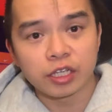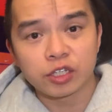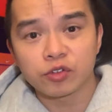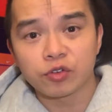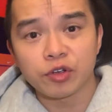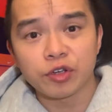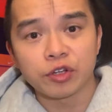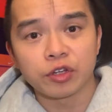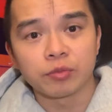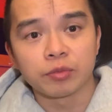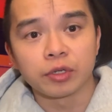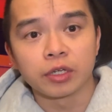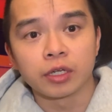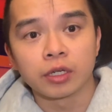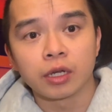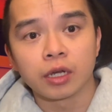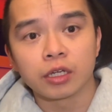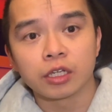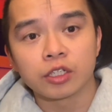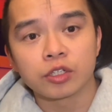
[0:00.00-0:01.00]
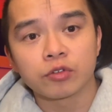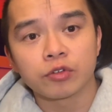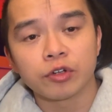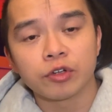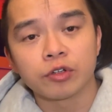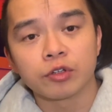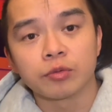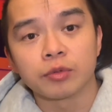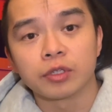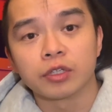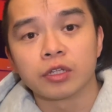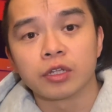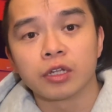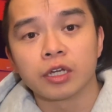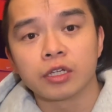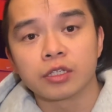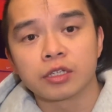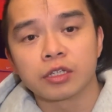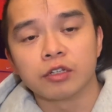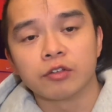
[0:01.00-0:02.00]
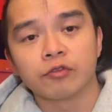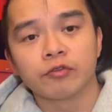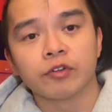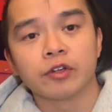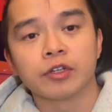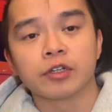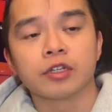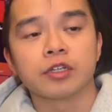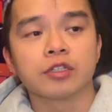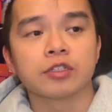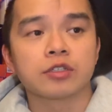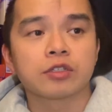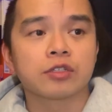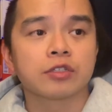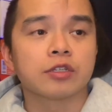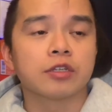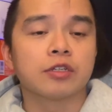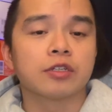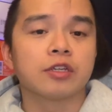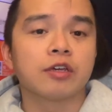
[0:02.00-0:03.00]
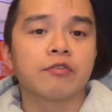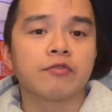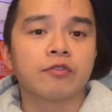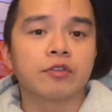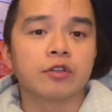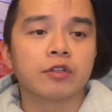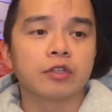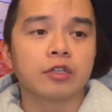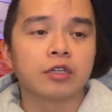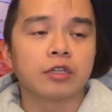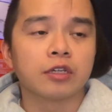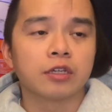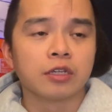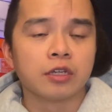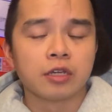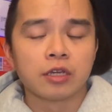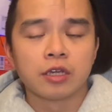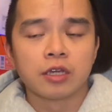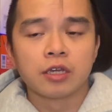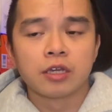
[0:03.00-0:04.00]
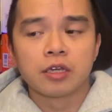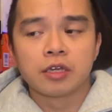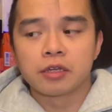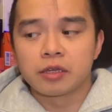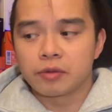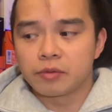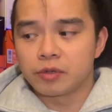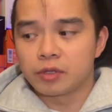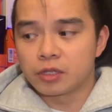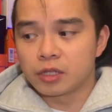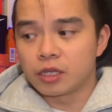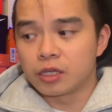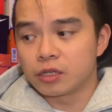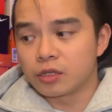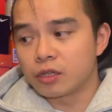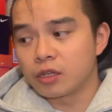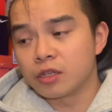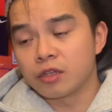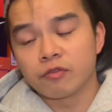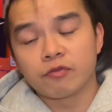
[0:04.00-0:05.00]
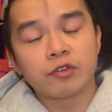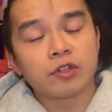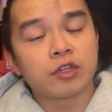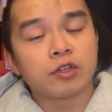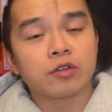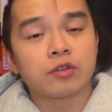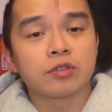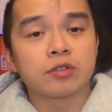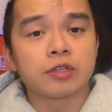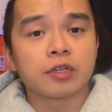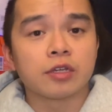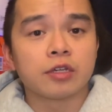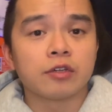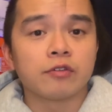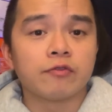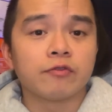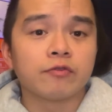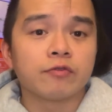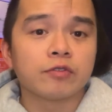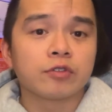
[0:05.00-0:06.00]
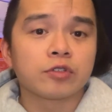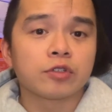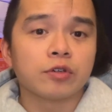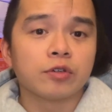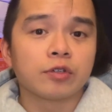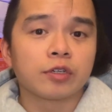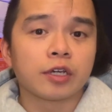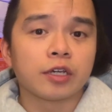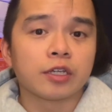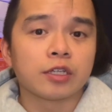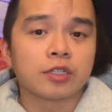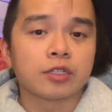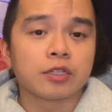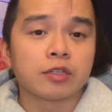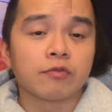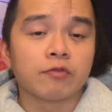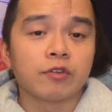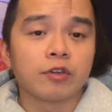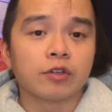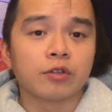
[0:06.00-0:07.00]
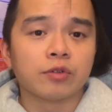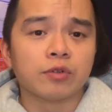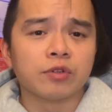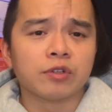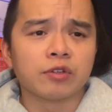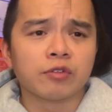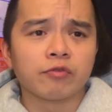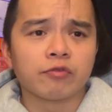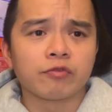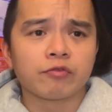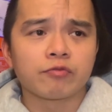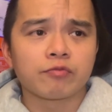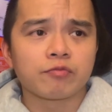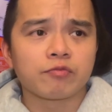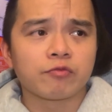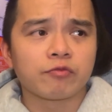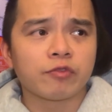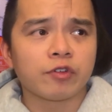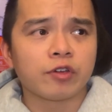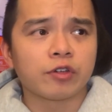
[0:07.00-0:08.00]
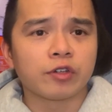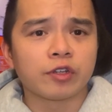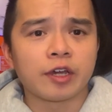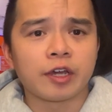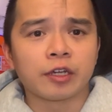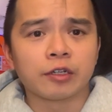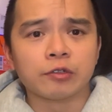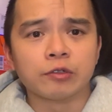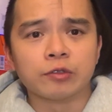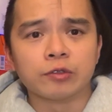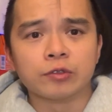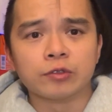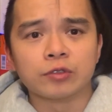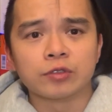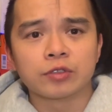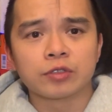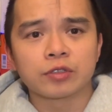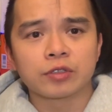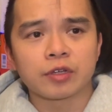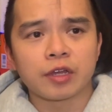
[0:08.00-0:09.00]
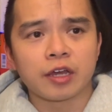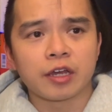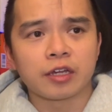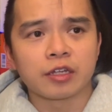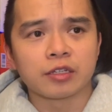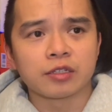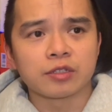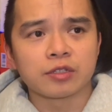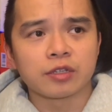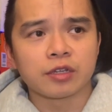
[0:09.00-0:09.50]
growing on me. It's growing on me. The lights at the front, it's definitely. I mean, in the videos they've showcased the vehicle in a very good angles, and